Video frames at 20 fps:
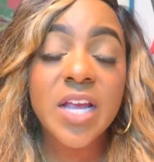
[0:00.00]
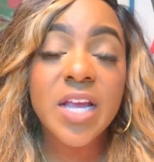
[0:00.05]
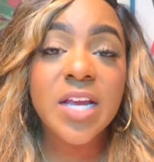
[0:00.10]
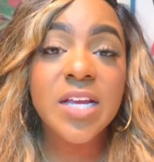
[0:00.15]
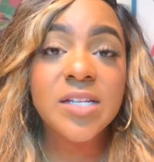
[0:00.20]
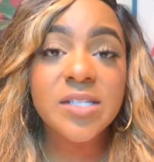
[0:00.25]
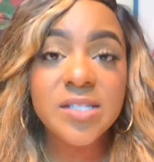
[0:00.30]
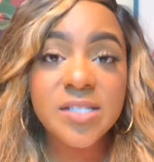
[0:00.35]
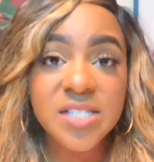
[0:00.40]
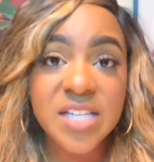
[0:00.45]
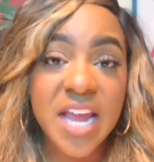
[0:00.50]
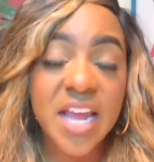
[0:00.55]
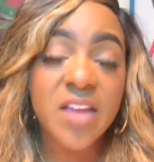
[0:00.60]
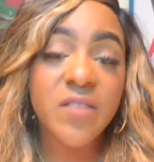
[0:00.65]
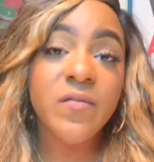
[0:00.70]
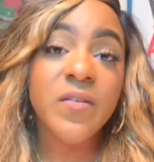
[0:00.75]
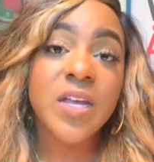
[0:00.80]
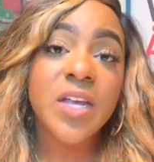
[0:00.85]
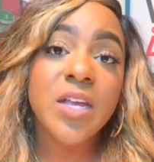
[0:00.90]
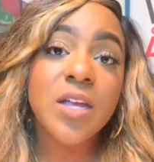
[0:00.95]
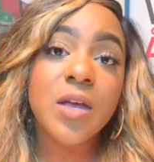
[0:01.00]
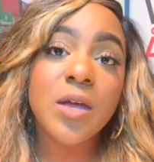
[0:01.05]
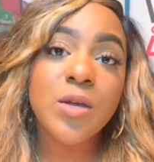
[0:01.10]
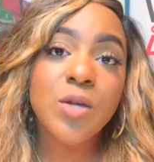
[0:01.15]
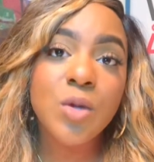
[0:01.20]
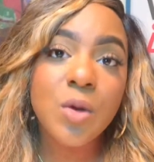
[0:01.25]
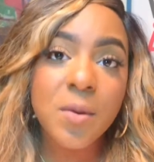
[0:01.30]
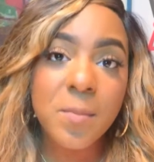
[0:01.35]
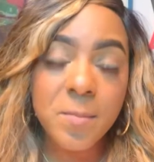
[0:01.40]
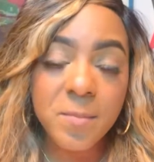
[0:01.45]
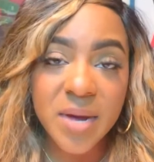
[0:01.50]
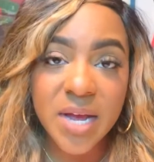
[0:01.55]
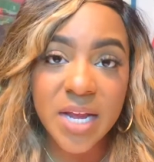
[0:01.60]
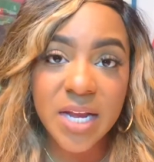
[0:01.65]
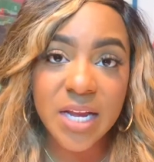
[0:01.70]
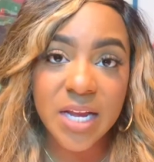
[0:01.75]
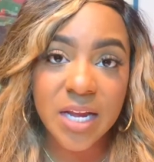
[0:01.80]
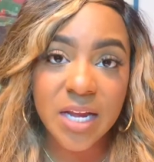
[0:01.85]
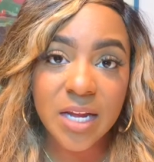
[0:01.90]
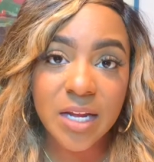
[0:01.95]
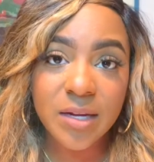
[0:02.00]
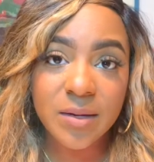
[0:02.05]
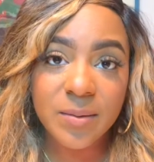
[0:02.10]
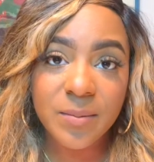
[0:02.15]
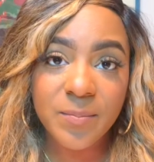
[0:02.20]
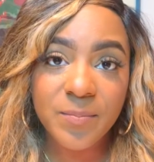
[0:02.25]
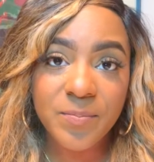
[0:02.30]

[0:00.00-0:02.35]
in saving your money.